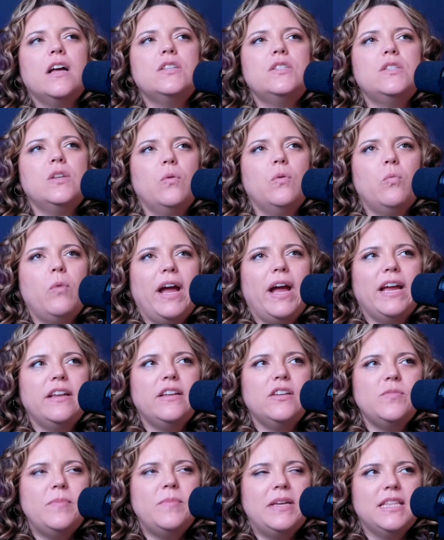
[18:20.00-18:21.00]
So why
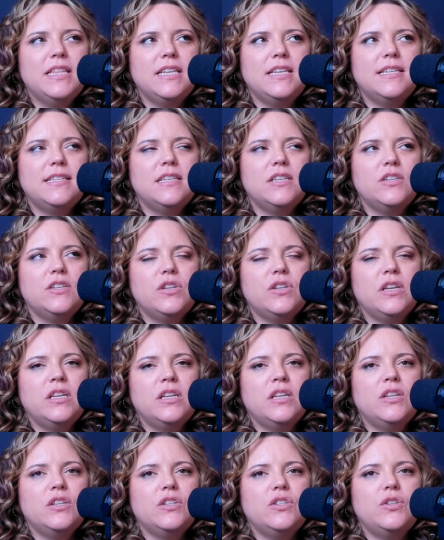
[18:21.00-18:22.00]
did you make the
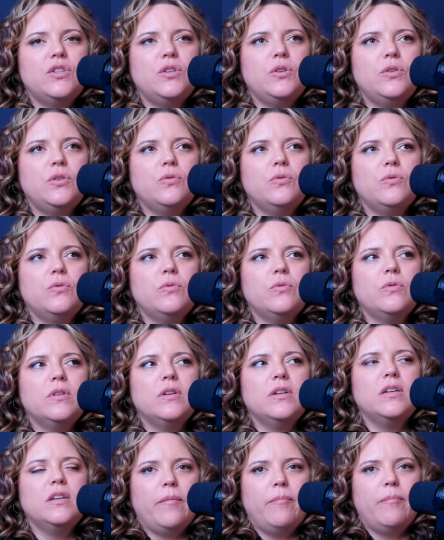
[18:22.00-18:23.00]
decision
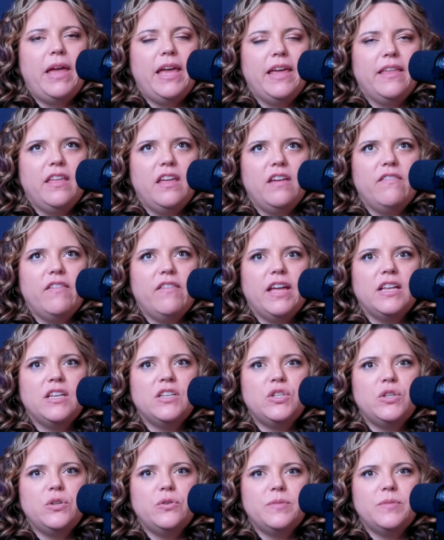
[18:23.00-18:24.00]
to make the event
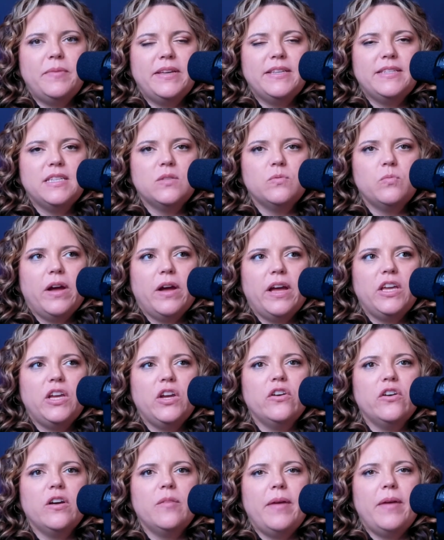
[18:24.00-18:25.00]
in two spaces? Why
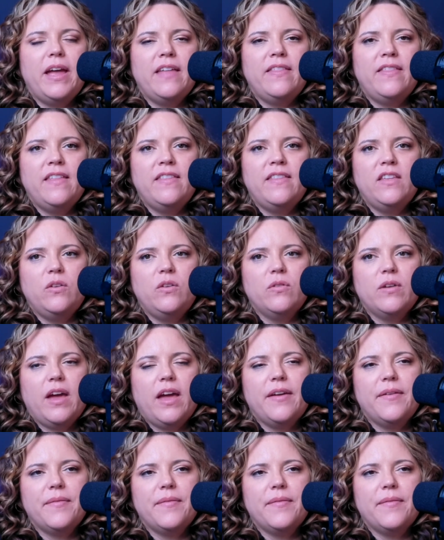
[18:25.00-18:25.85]
Europe and then the UK?